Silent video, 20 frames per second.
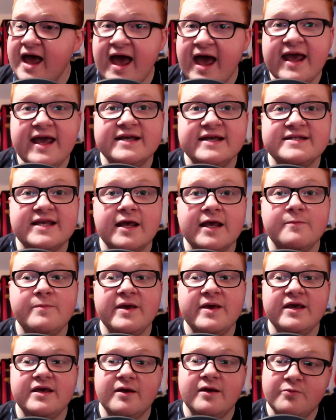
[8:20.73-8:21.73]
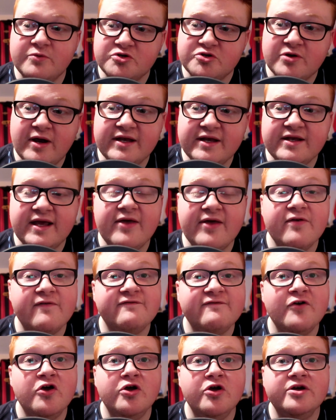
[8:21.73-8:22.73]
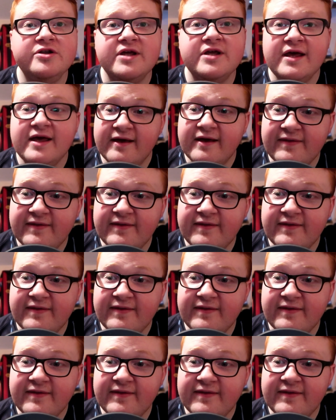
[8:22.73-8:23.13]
ASAP, and we try and get the third,